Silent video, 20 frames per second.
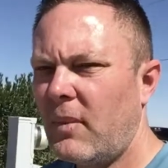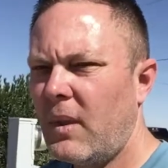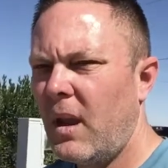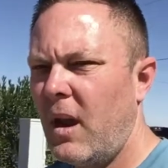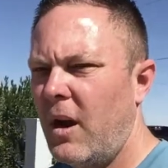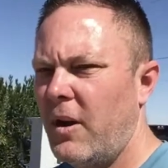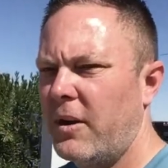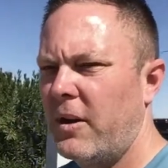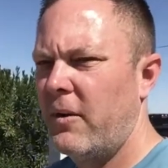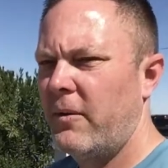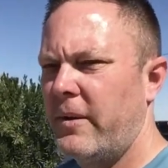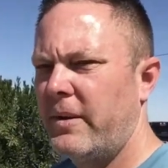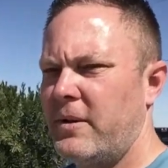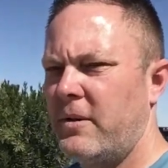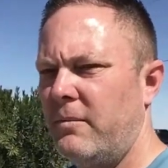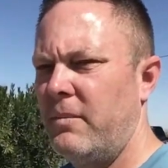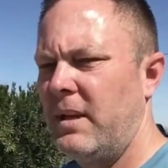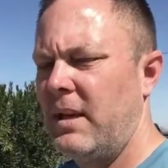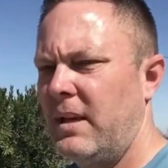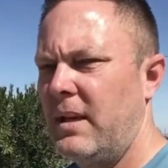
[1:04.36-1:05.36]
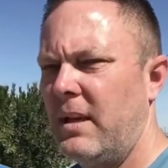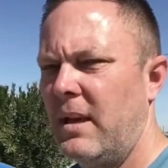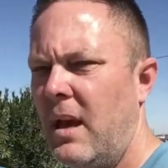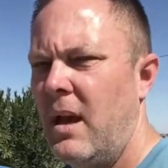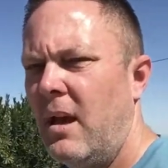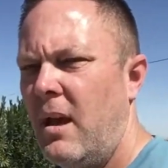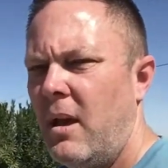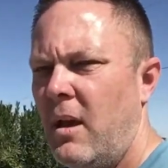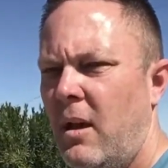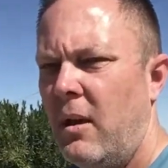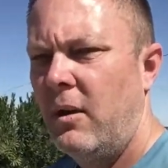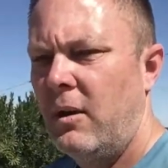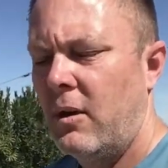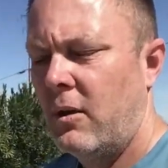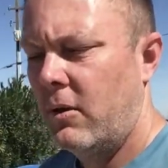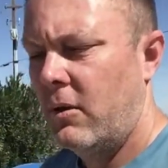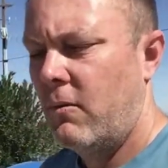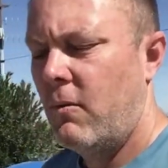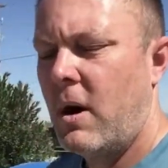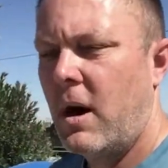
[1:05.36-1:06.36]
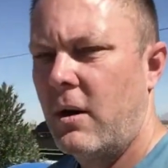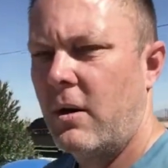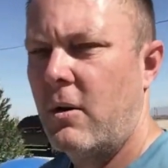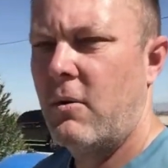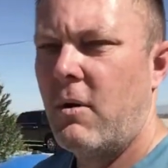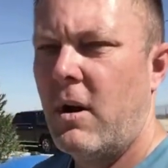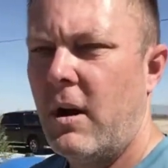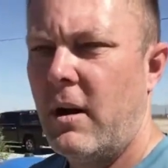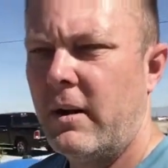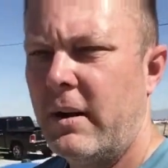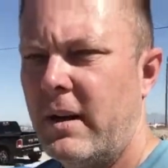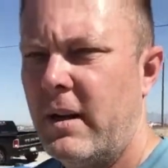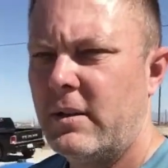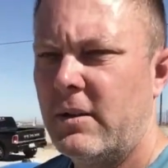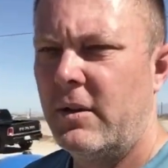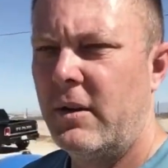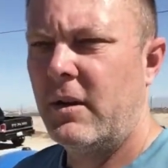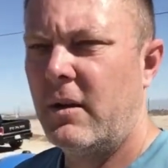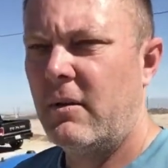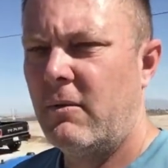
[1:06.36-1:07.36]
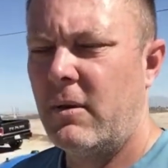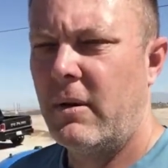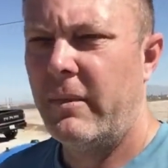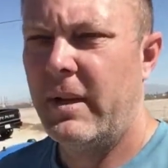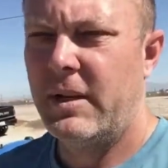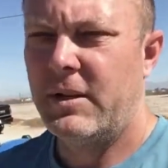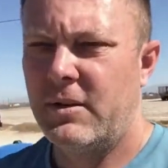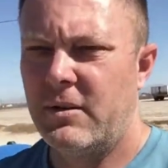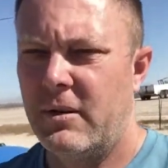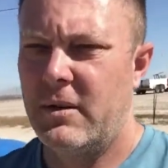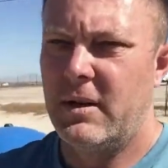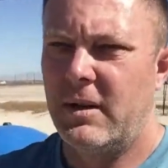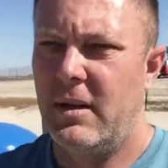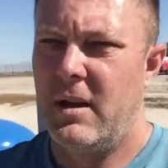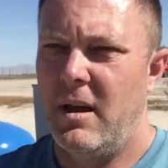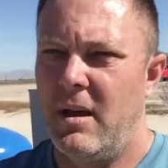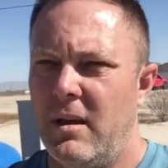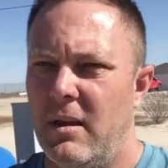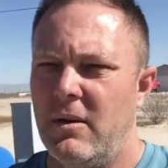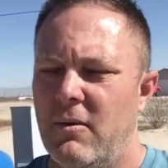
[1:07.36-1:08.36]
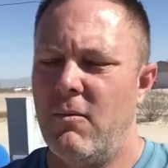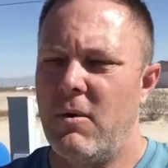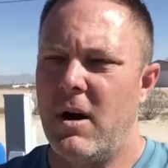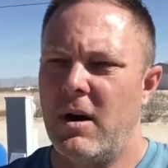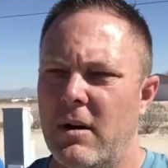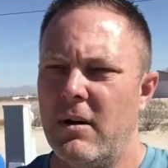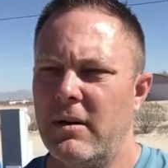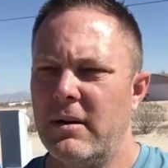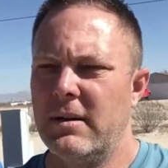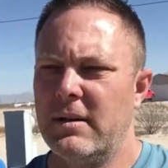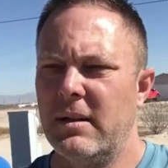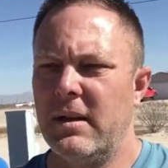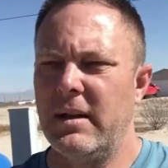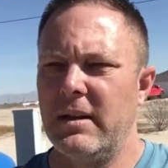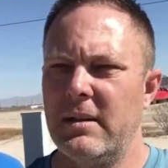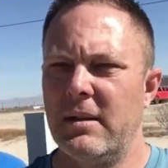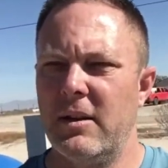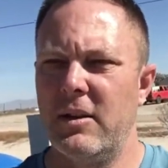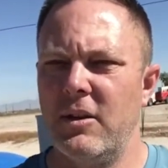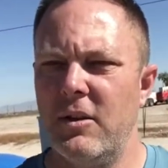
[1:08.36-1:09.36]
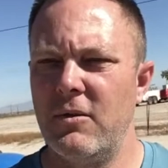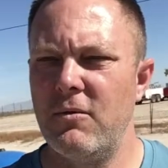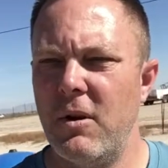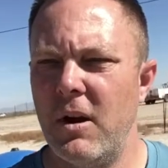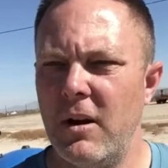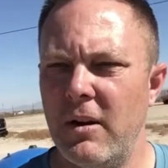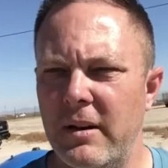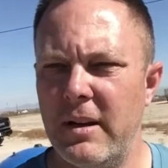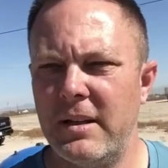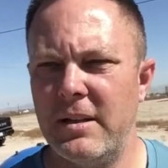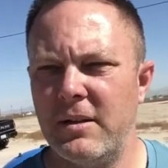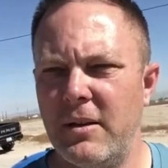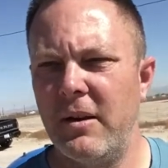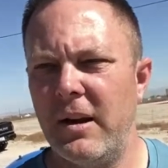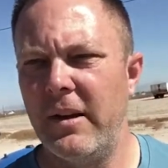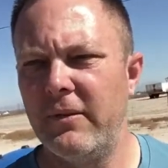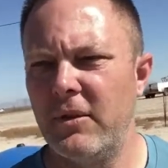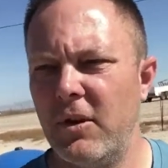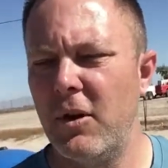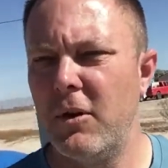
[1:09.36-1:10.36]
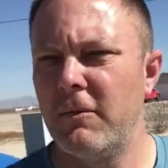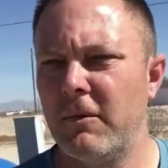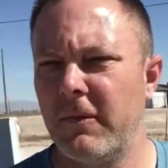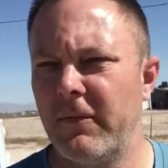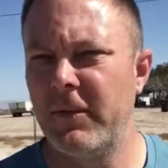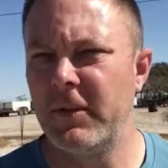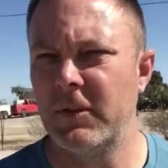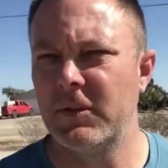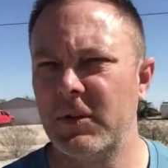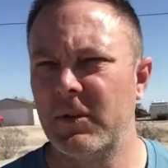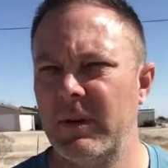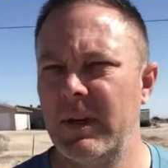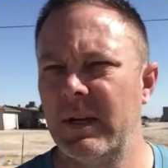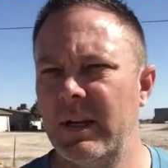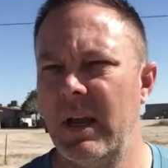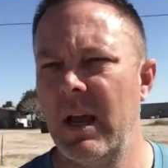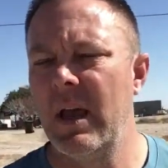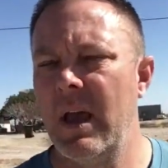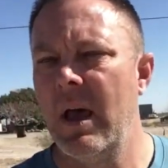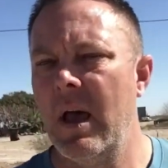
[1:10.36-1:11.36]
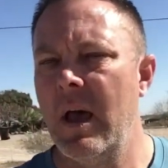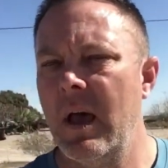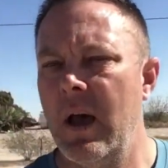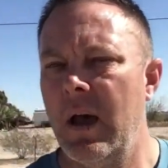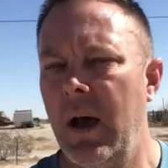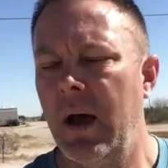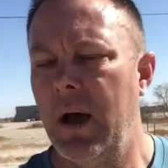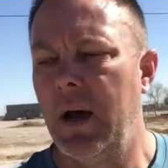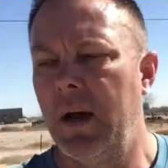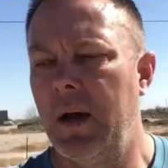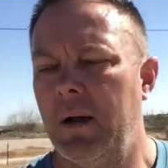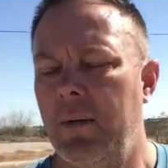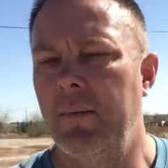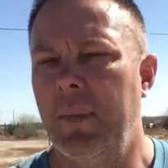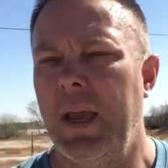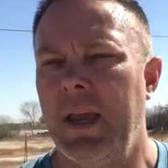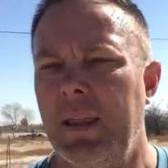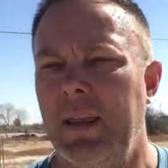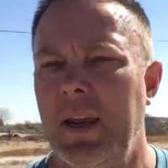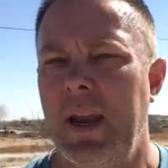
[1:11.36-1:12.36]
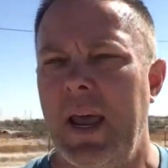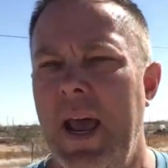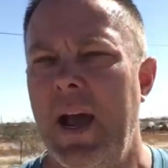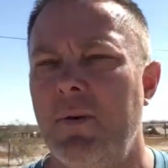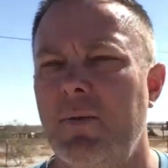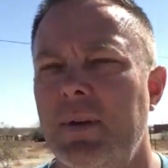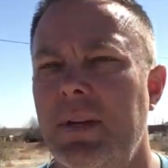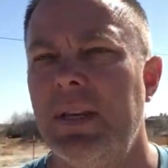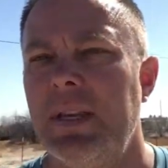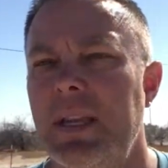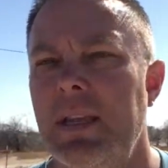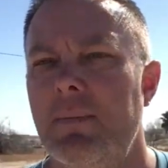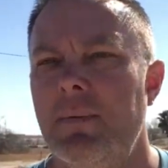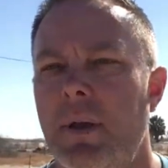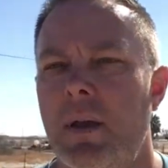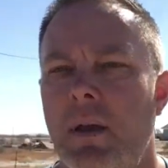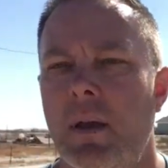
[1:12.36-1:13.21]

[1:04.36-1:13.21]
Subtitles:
are going to be, you know, the water quality. So you're going to want to make sure that the water is a good quality, so you don't have to over filter it. And then how deep